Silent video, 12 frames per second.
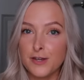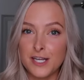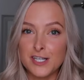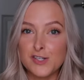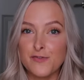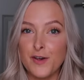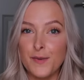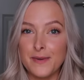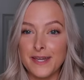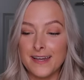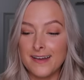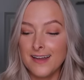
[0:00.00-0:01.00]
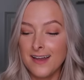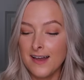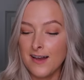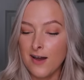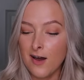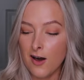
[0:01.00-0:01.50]
finished filming
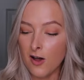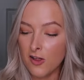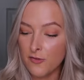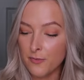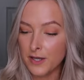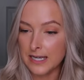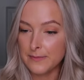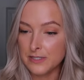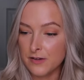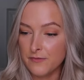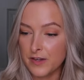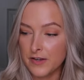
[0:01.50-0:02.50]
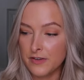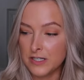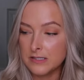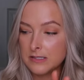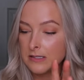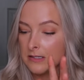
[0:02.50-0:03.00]
all of my Amazon
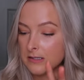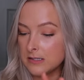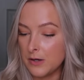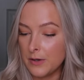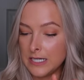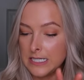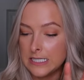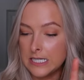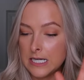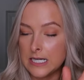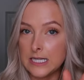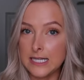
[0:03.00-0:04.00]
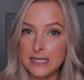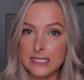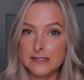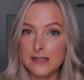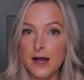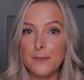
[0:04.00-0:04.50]
favorites so I need to clean
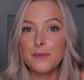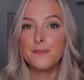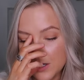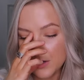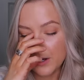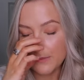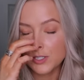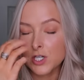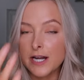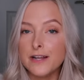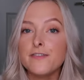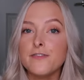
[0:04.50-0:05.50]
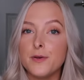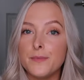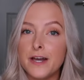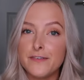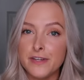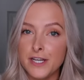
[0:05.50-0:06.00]
this up. So I've been trying to film
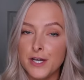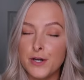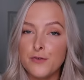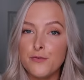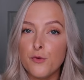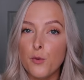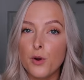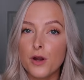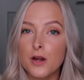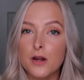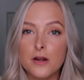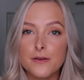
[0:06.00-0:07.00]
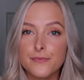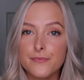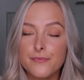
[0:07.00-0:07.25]
that video for